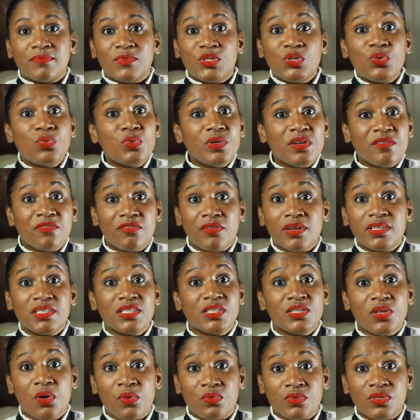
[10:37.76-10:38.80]
Two different
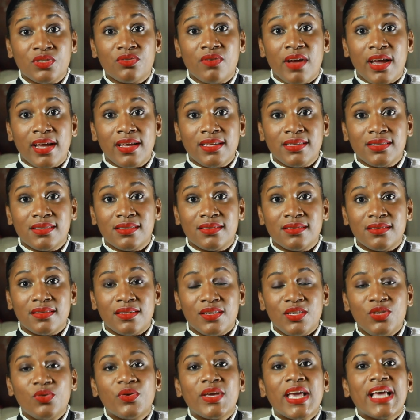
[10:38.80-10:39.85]
sounds, right?
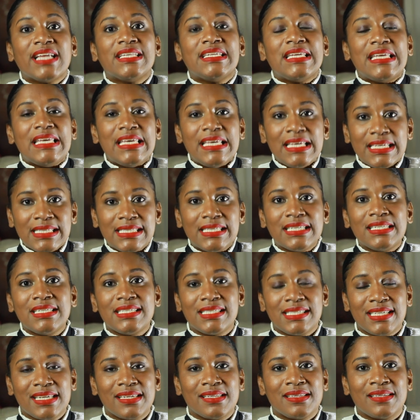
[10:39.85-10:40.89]
You can easily
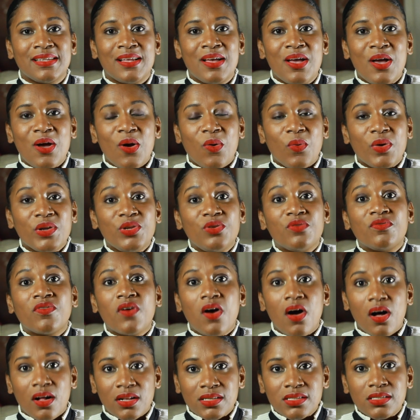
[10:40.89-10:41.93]
tell when you've
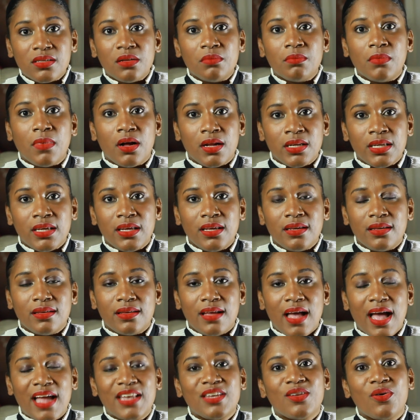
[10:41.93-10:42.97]
called somebody
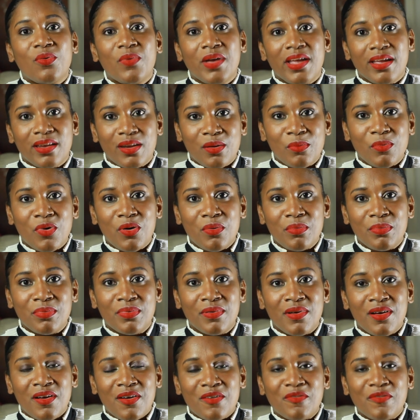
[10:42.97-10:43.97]
and you wake them up